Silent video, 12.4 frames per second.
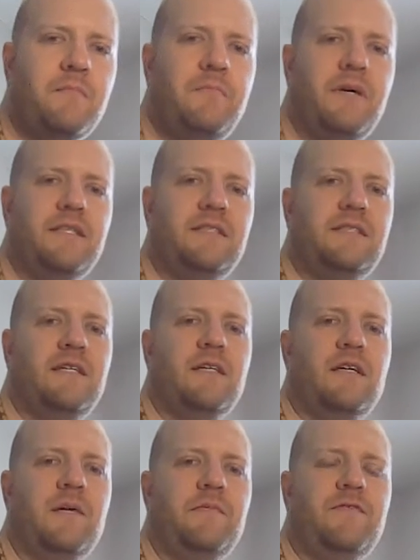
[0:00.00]
but
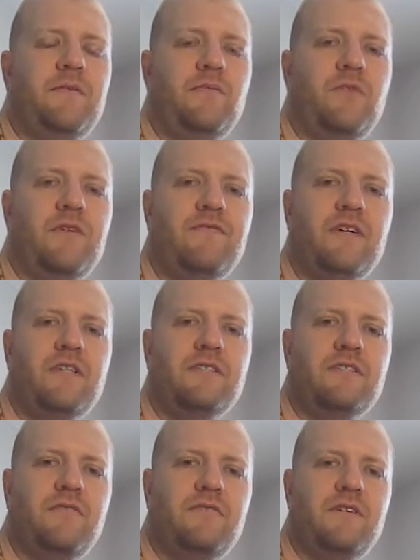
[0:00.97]
coming from one finger
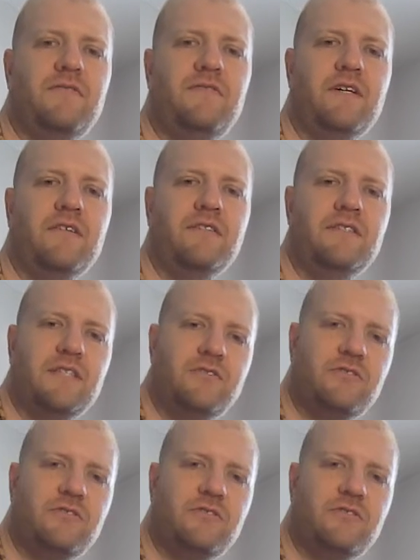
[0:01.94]
to three fingers and then